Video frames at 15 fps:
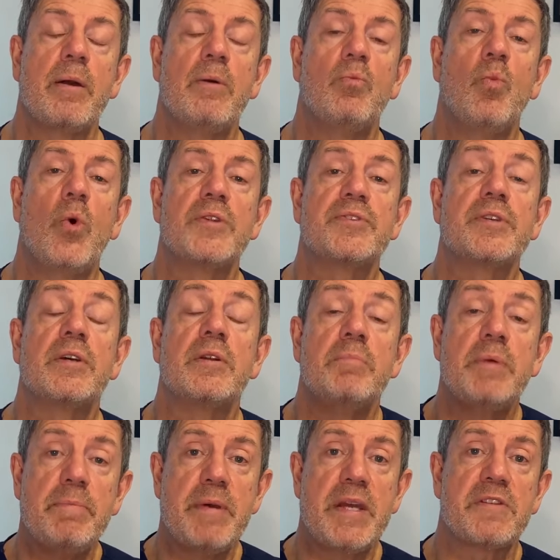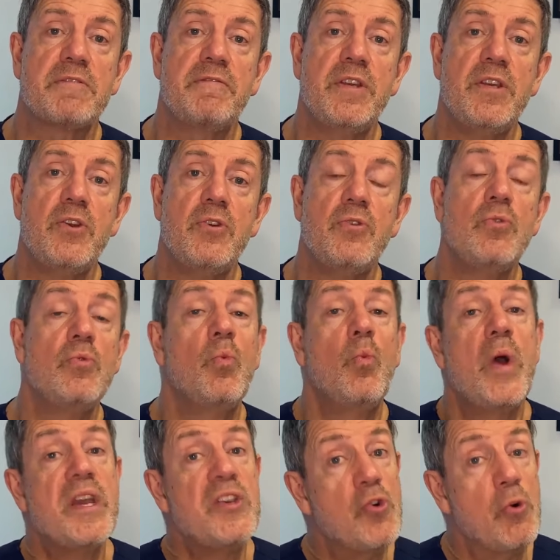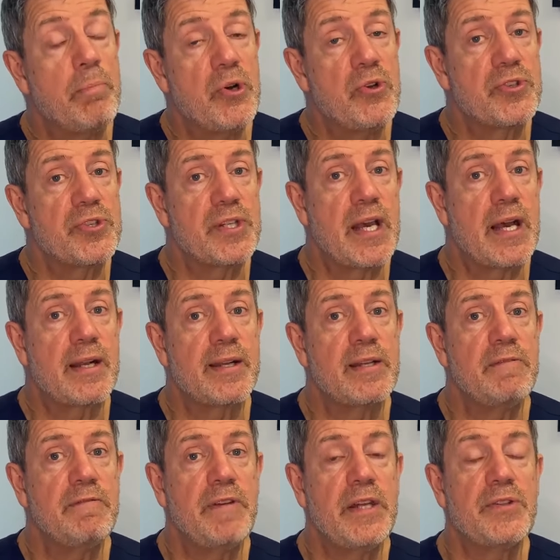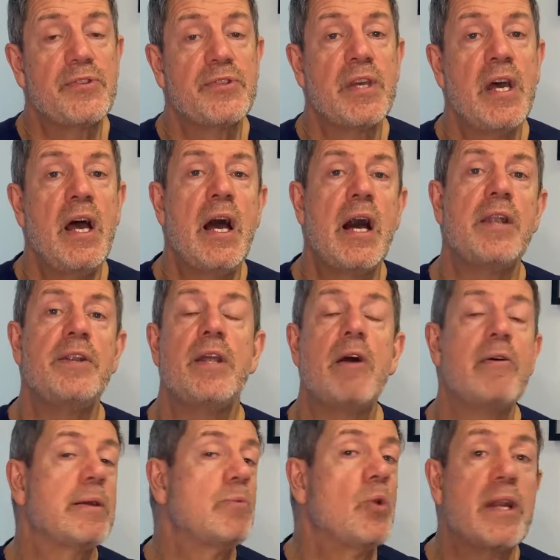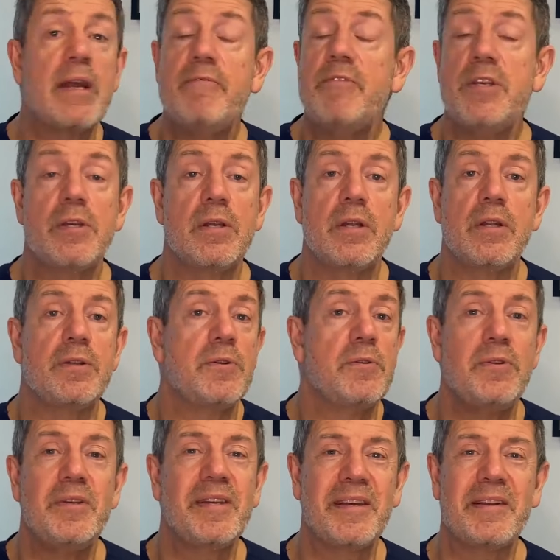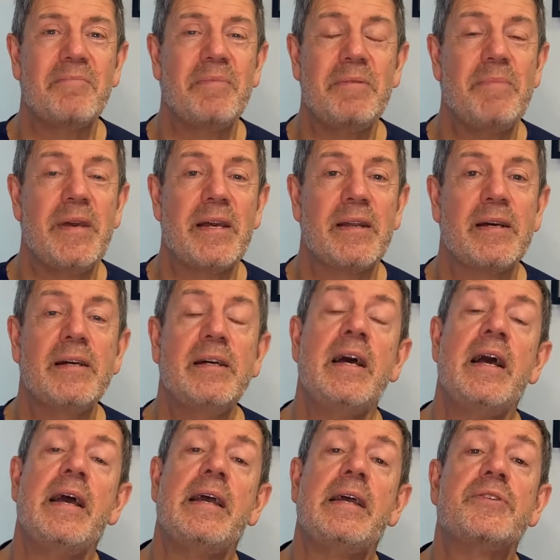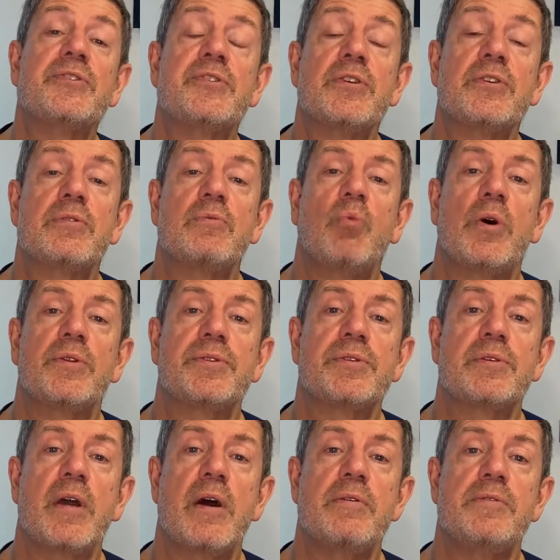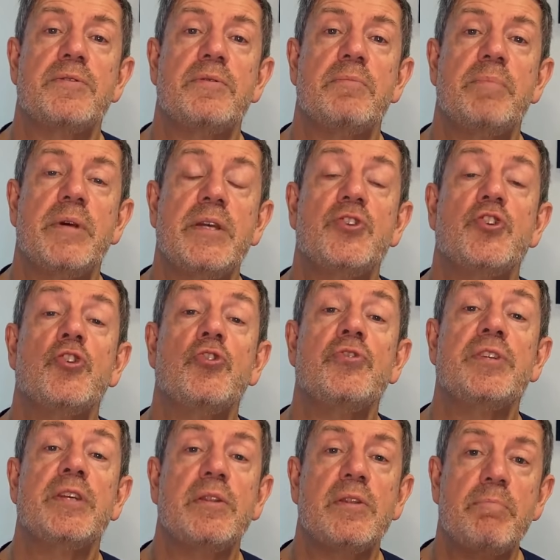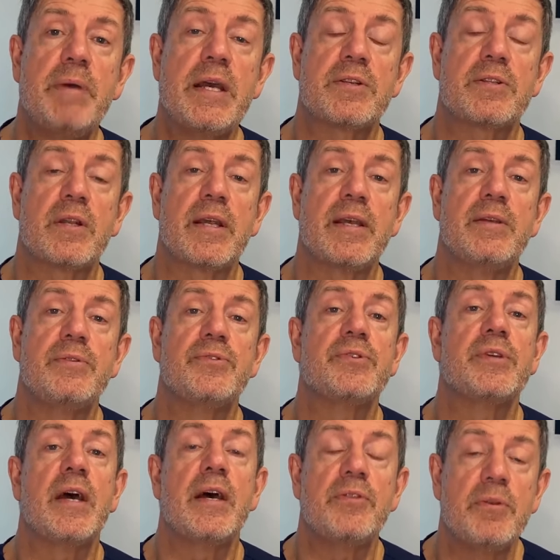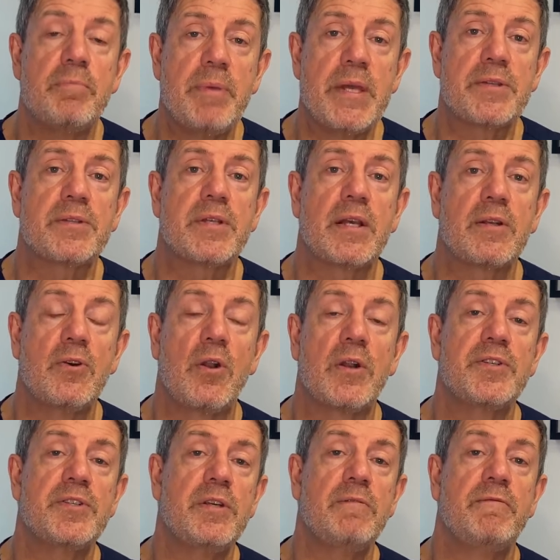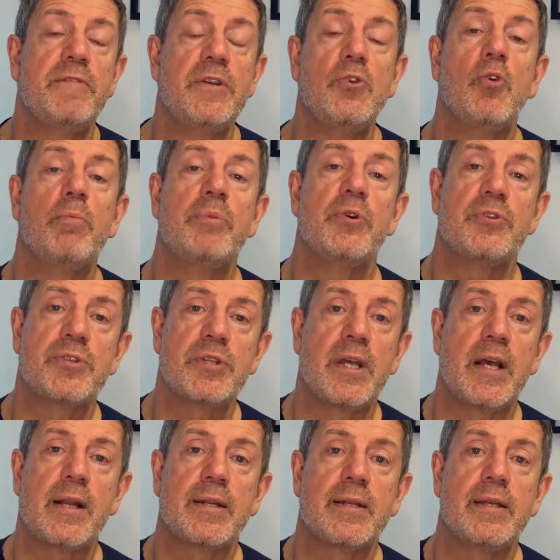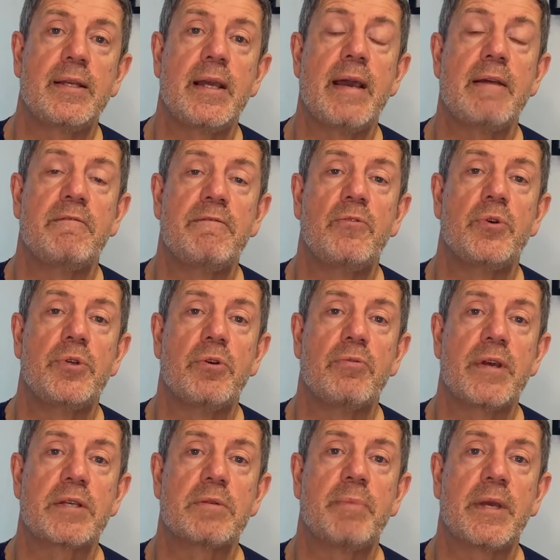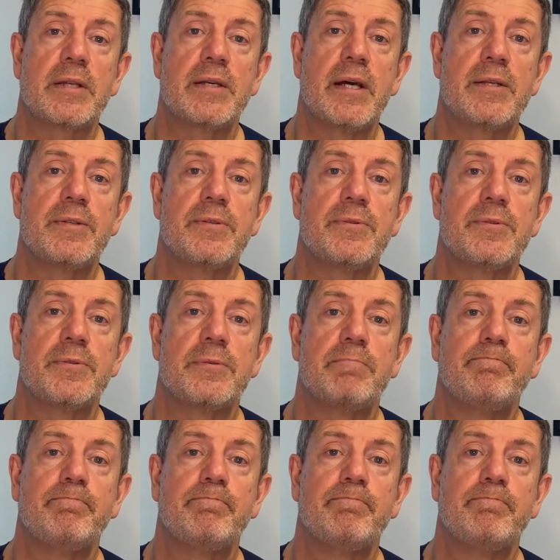what's going to be best for you, where your personality fits, and knowing whatever you're going to do, you're going to be better. It's just what's going to be choosing the best lens and the best technology for your personality and for your expectations.